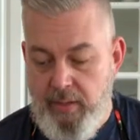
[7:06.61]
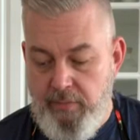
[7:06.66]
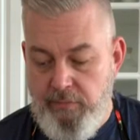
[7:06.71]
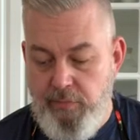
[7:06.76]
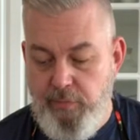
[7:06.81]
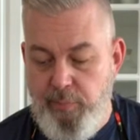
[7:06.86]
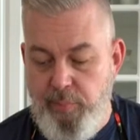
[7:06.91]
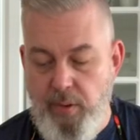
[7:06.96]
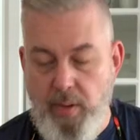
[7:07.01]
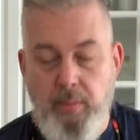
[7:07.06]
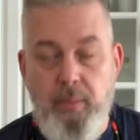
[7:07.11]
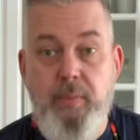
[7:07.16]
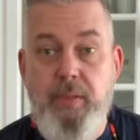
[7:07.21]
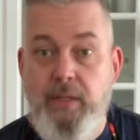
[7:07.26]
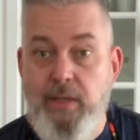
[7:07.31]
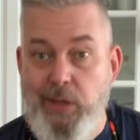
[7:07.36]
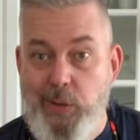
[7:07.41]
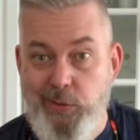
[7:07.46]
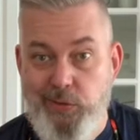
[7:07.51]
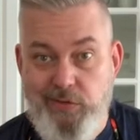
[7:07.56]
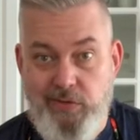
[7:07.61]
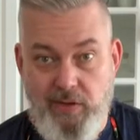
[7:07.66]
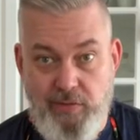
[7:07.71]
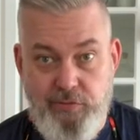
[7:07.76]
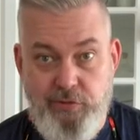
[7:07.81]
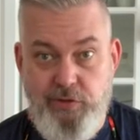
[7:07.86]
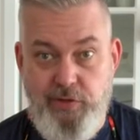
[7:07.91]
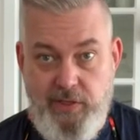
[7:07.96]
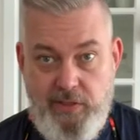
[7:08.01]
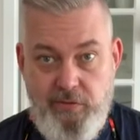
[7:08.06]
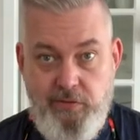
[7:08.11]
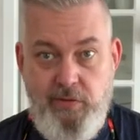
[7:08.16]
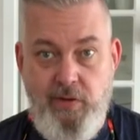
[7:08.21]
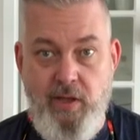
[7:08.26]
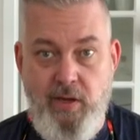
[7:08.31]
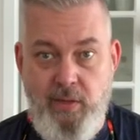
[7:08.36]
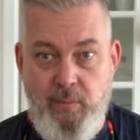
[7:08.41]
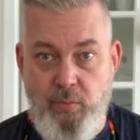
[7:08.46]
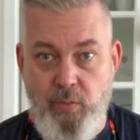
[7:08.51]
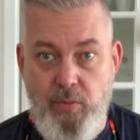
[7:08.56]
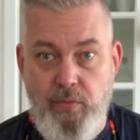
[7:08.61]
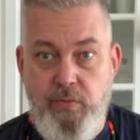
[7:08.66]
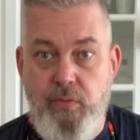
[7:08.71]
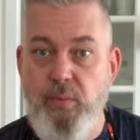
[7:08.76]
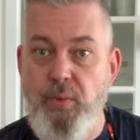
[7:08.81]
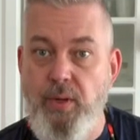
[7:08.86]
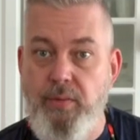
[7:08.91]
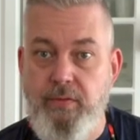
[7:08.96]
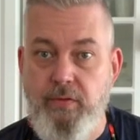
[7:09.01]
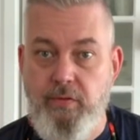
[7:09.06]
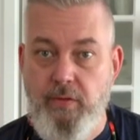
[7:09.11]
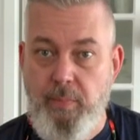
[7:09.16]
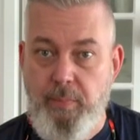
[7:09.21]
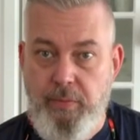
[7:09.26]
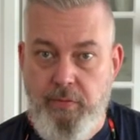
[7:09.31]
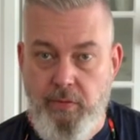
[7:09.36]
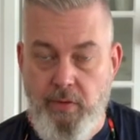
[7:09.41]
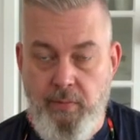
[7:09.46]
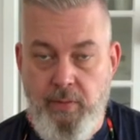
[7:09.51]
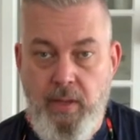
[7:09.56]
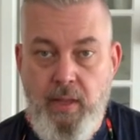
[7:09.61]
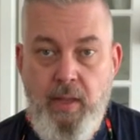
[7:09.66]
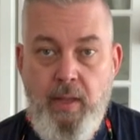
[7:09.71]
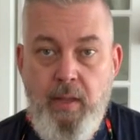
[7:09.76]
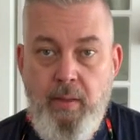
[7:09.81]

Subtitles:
If you've probably noticed, I've changed cutting boards throughout this episode.